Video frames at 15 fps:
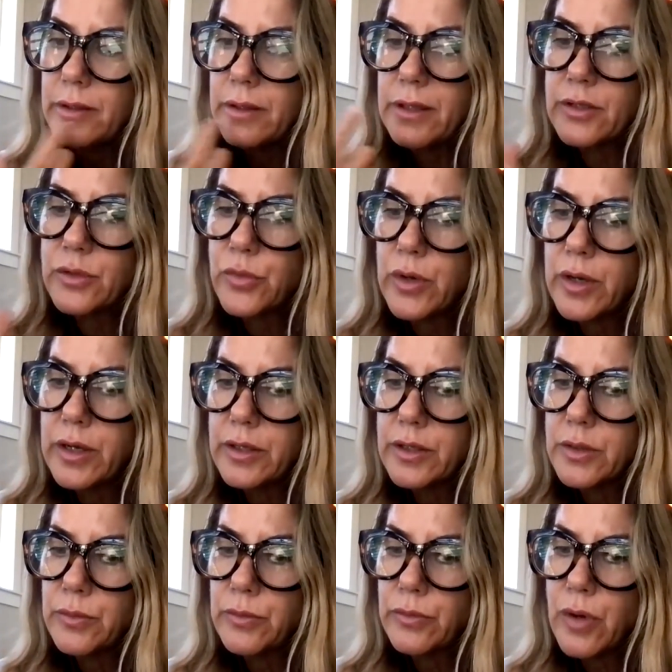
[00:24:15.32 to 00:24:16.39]
this
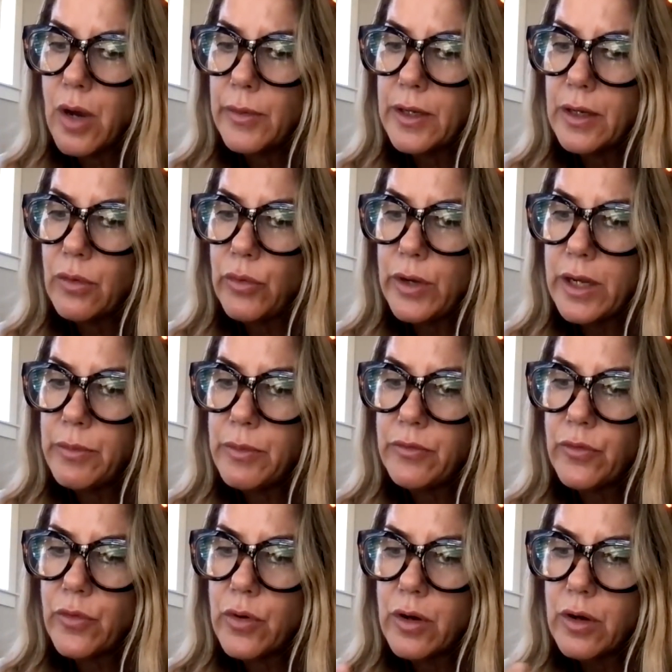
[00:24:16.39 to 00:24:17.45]
was probably a week
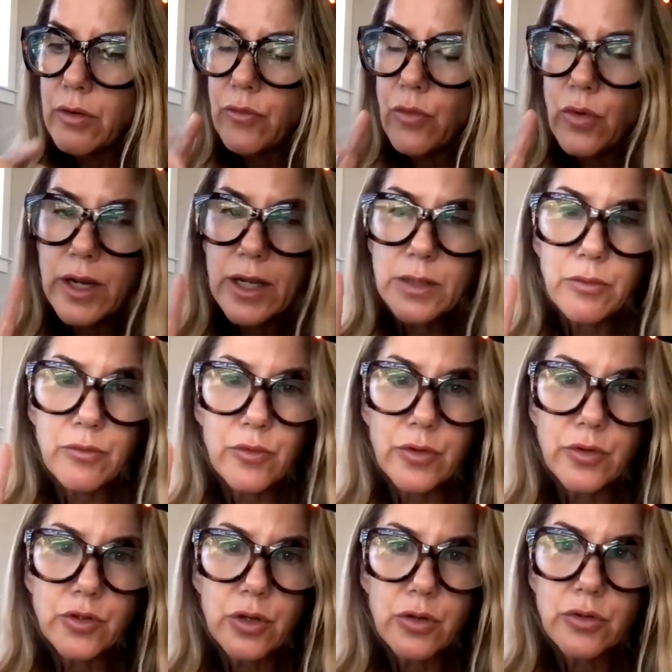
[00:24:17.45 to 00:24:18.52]
before, 4 days before
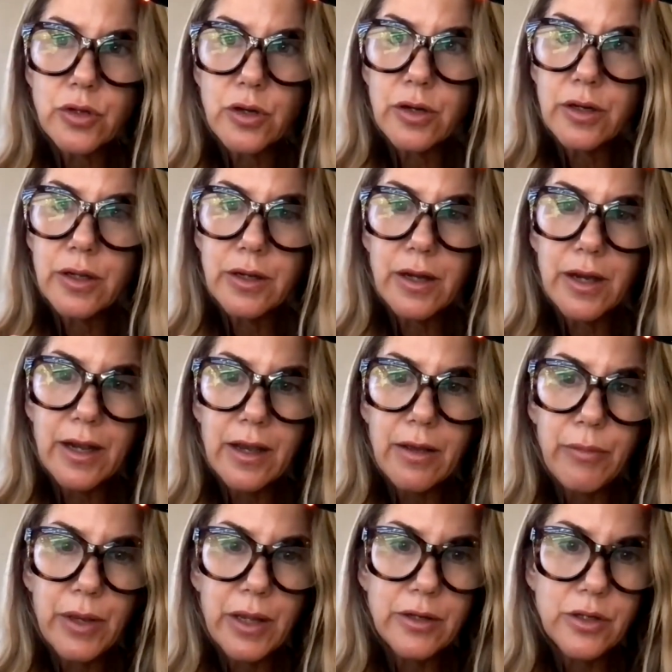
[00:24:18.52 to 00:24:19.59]
the show started. I
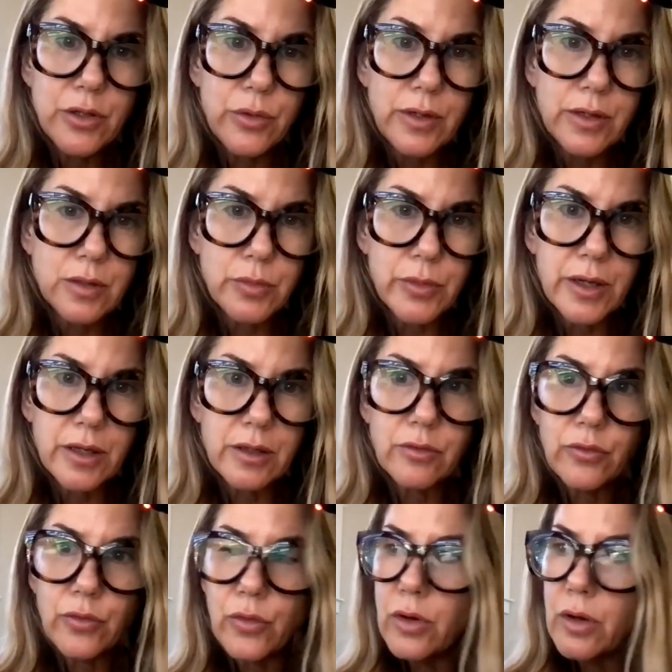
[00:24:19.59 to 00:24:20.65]
had been doing
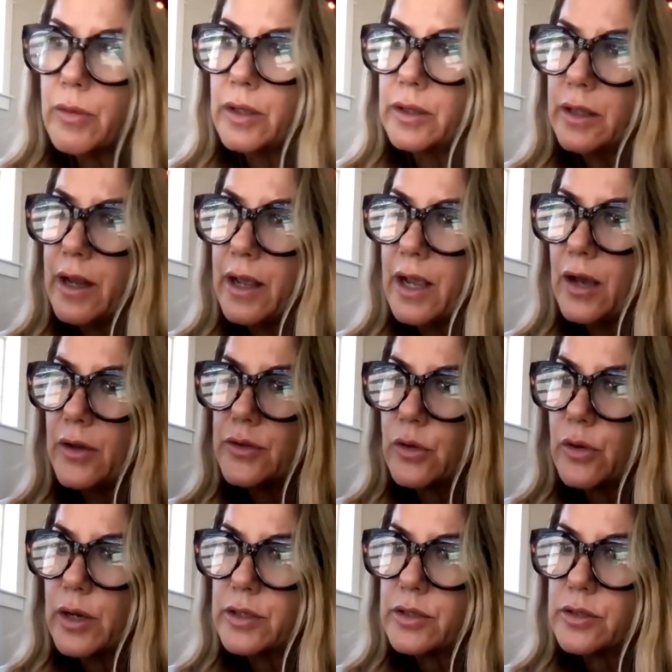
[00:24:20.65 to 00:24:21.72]
displays for a month and a half.
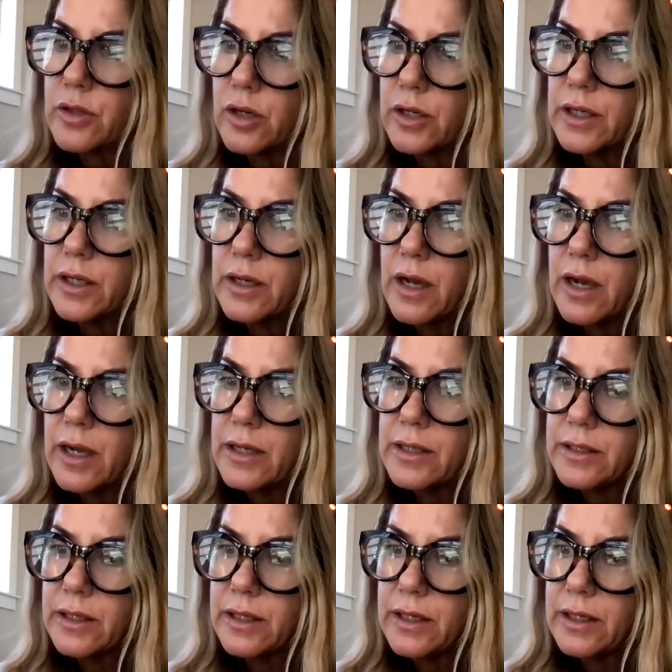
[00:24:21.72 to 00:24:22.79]
So I started
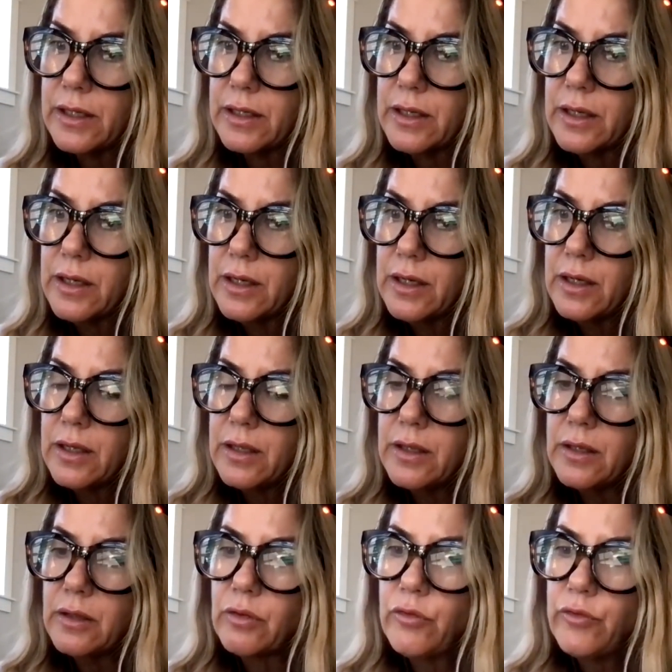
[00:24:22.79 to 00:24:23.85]
icing
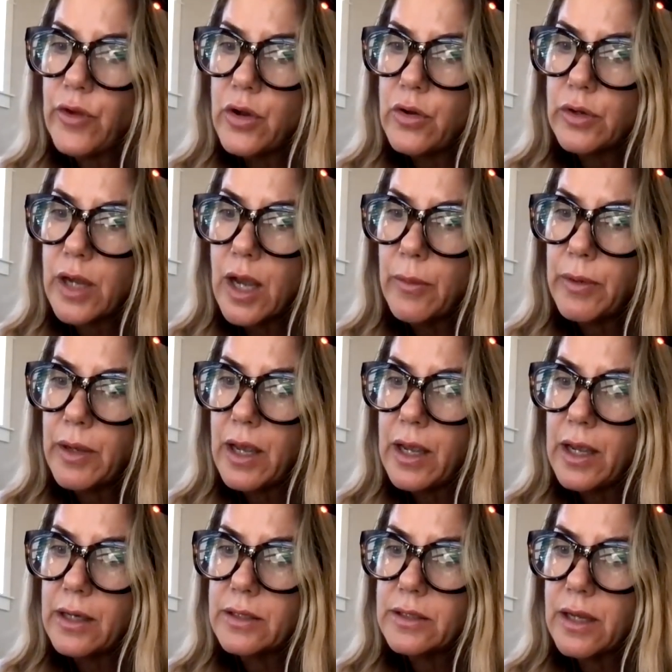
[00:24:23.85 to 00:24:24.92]
these faux
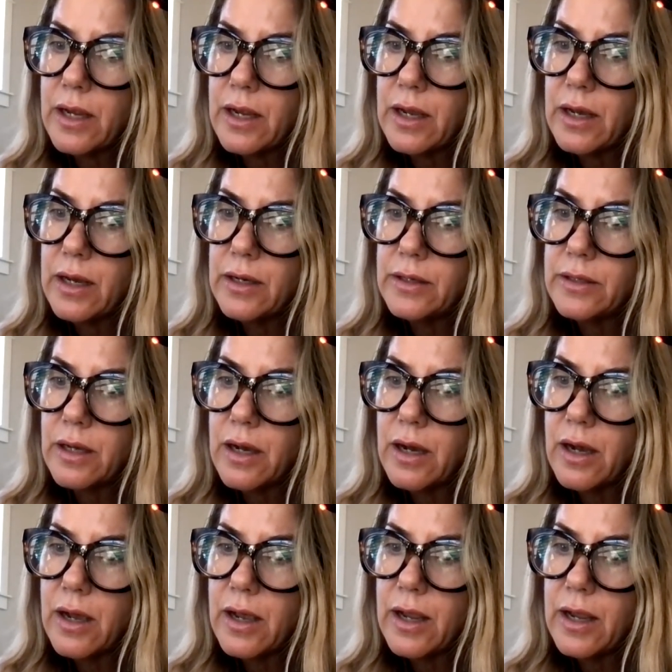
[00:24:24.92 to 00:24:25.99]
cupcakes. And
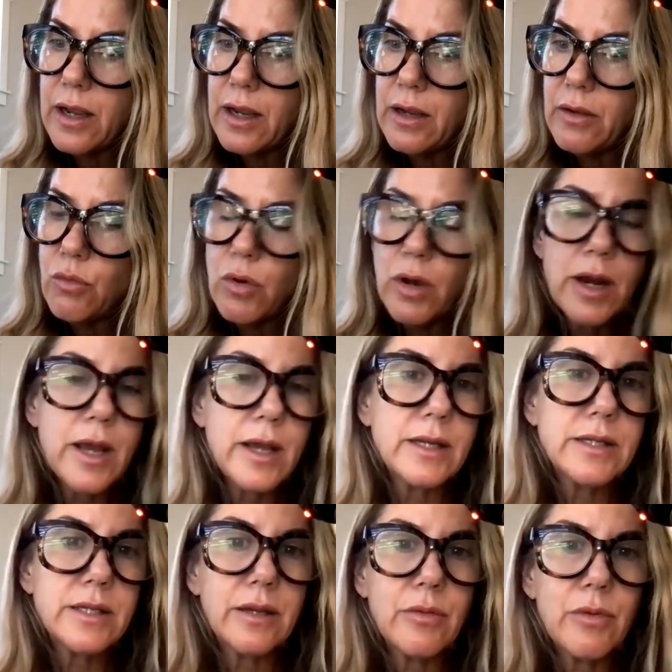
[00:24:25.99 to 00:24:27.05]
I
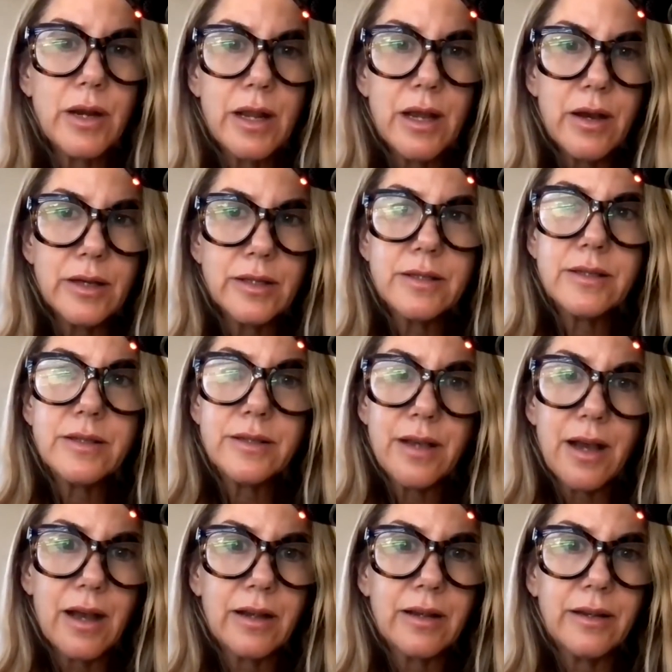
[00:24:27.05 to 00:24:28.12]
can tell you right now, I
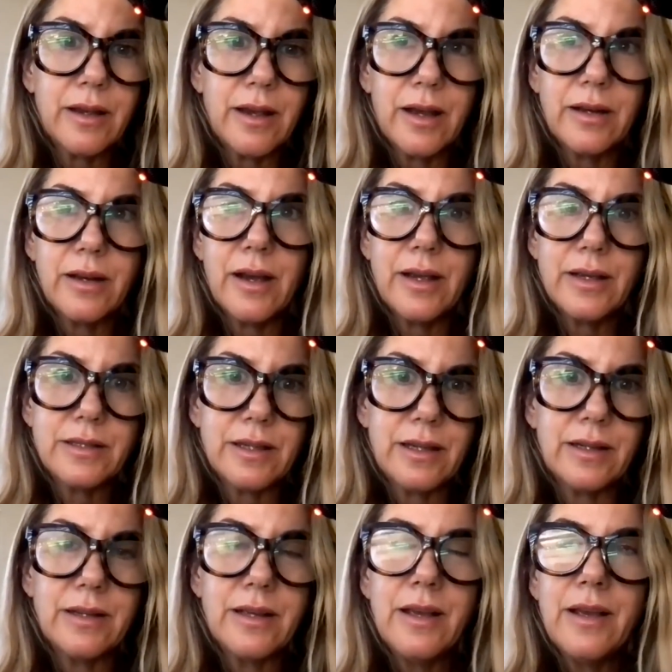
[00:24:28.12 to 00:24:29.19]
suck at
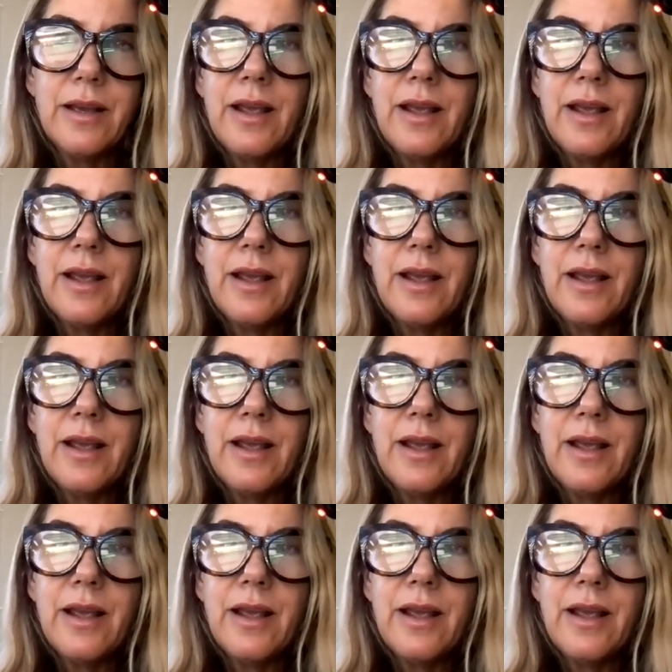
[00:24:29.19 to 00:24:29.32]
icing.